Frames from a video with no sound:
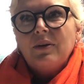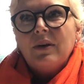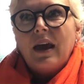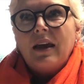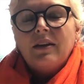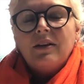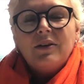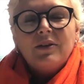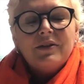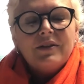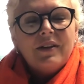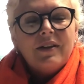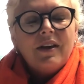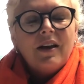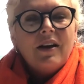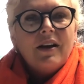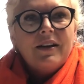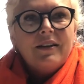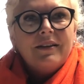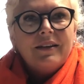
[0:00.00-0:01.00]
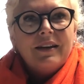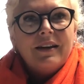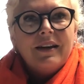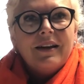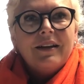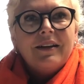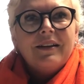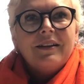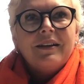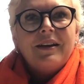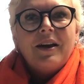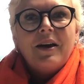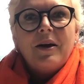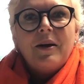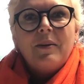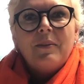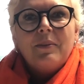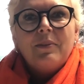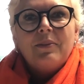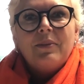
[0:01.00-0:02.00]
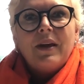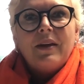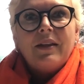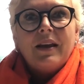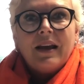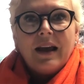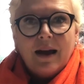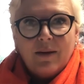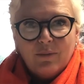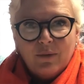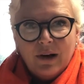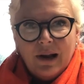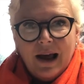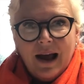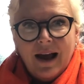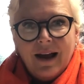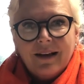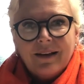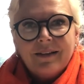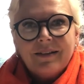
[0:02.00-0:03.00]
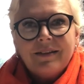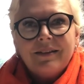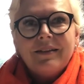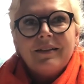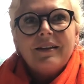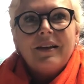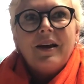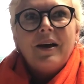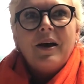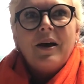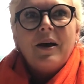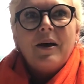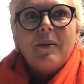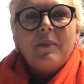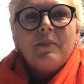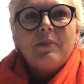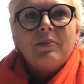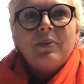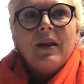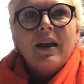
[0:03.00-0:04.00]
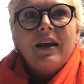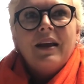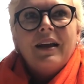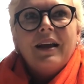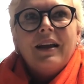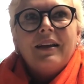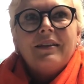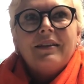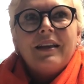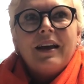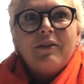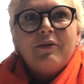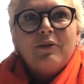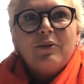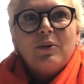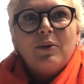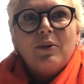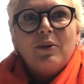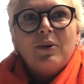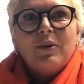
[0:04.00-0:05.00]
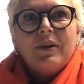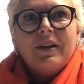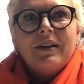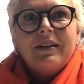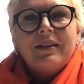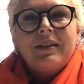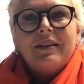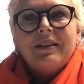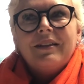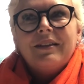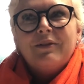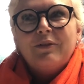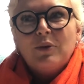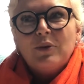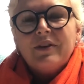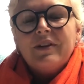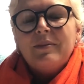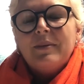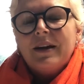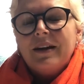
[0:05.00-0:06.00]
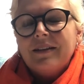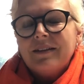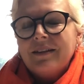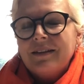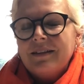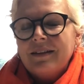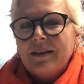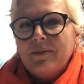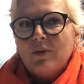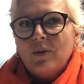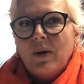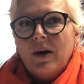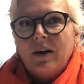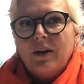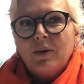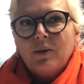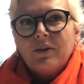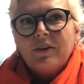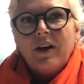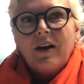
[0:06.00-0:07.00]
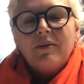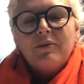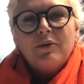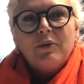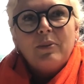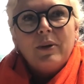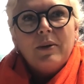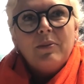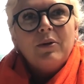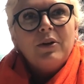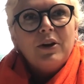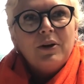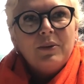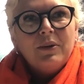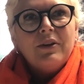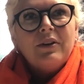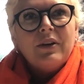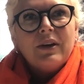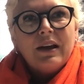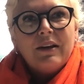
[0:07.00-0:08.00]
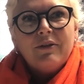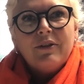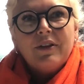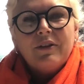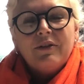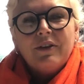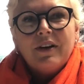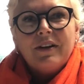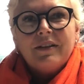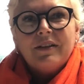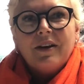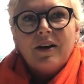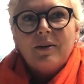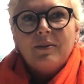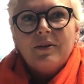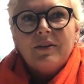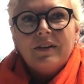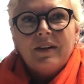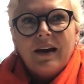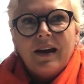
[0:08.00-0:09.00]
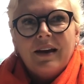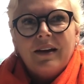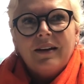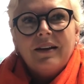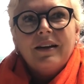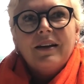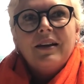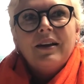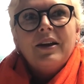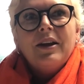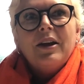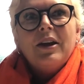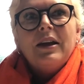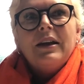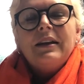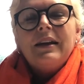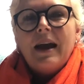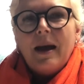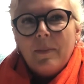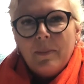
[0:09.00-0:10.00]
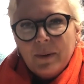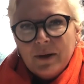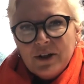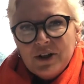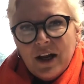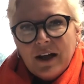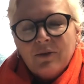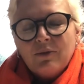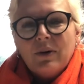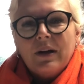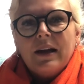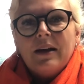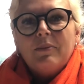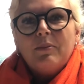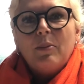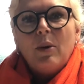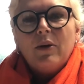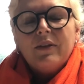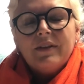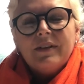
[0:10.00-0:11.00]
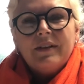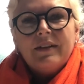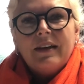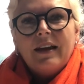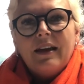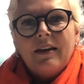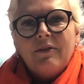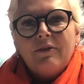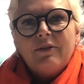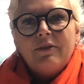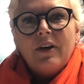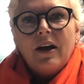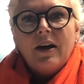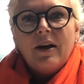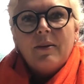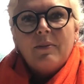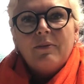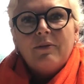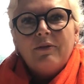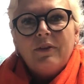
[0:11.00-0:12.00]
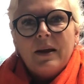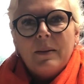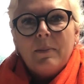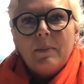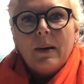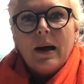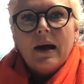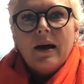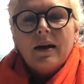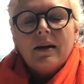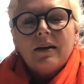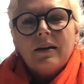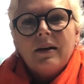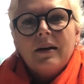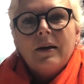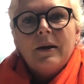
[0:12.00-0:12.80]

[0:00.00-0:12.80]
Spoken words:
get used to the idea that they can relax, and therefore 40 minutes can seem quite a long time for people who were doing it for the first time today. Yeah, but generally positive feedback,